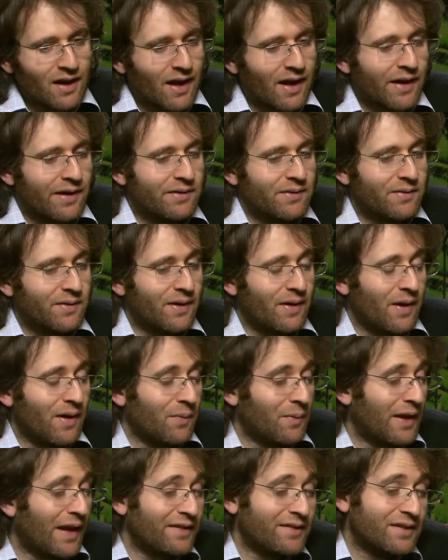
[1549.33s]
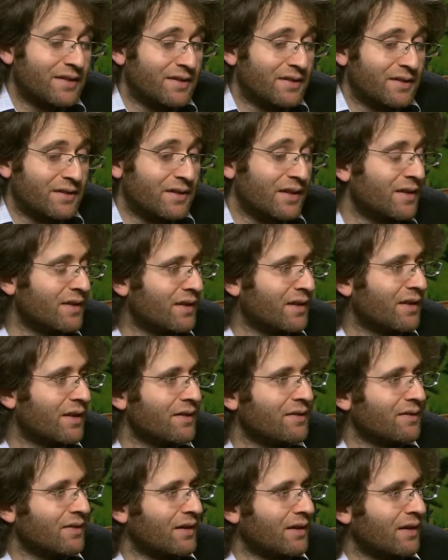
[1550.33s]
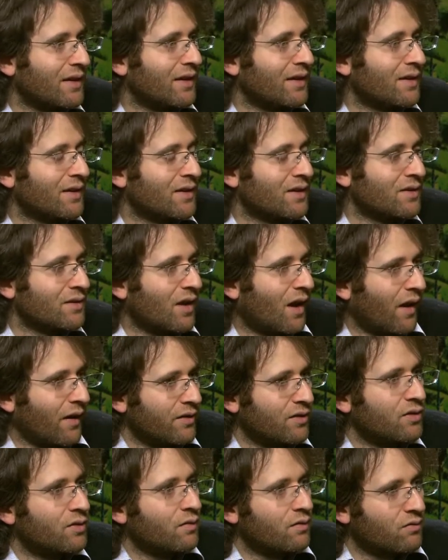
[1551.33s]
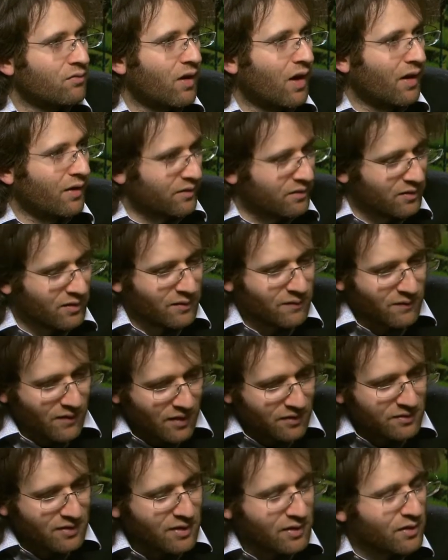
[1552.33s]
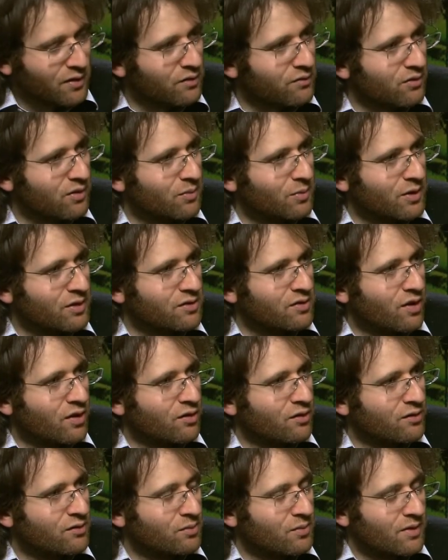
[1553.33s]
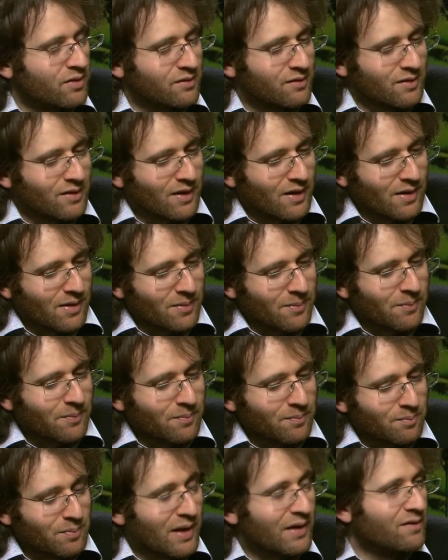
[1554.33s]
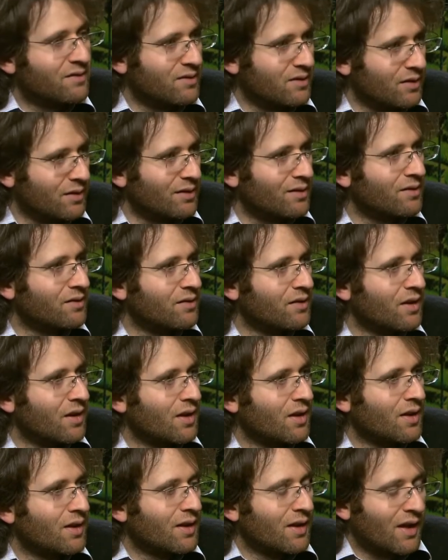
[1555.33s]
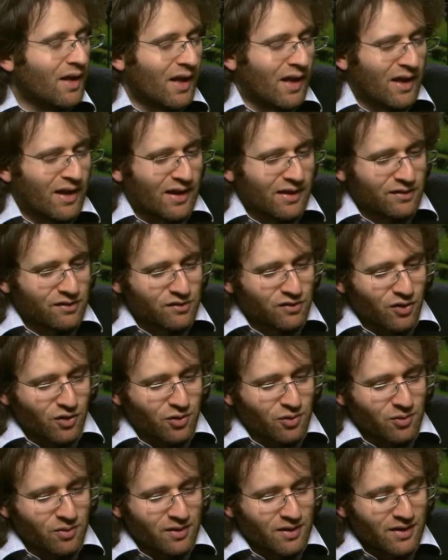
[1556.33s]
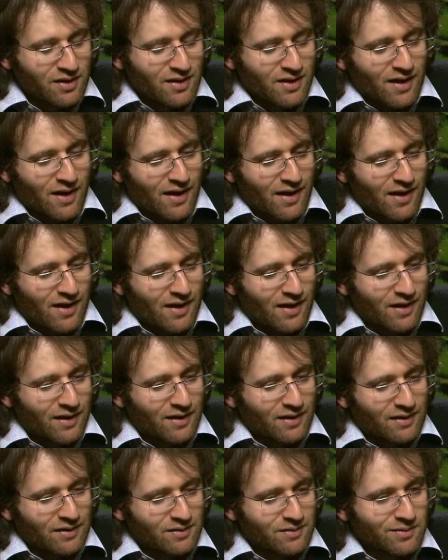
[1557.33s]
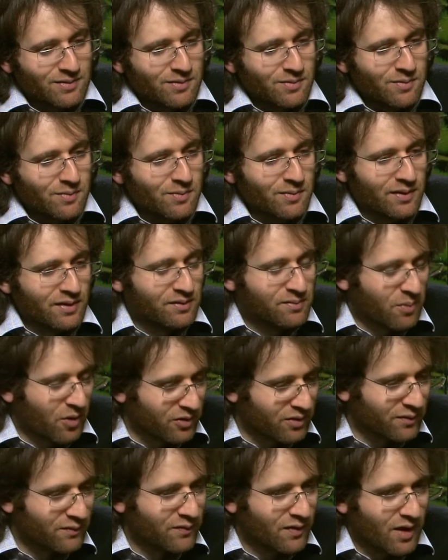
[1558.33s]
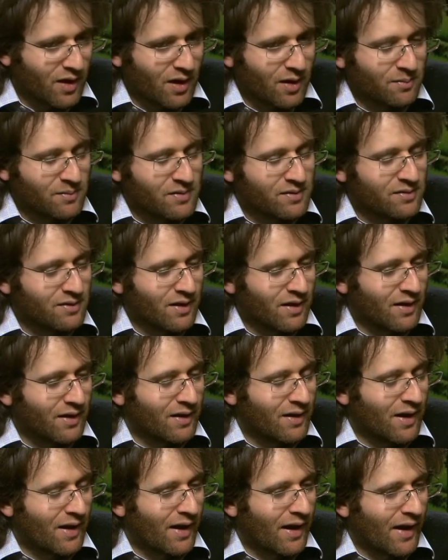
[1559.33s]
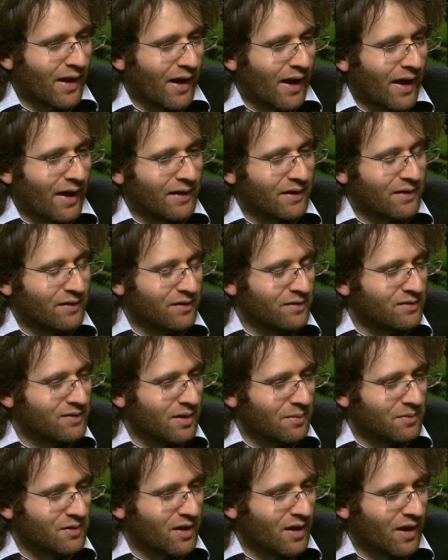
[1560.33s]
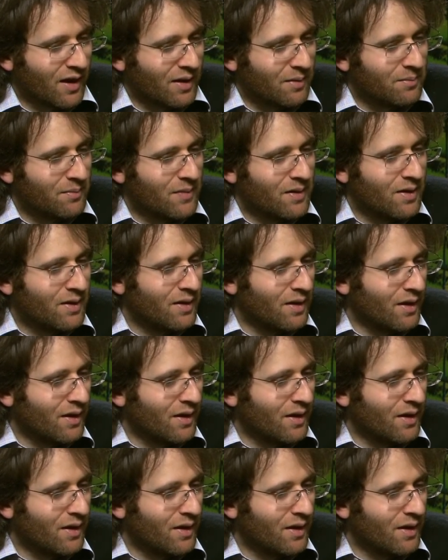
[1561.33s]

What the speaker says: And we actually didn't initially choose rugs. The first industry we chose was bed sheets. So we spoke to firms, and at the same time,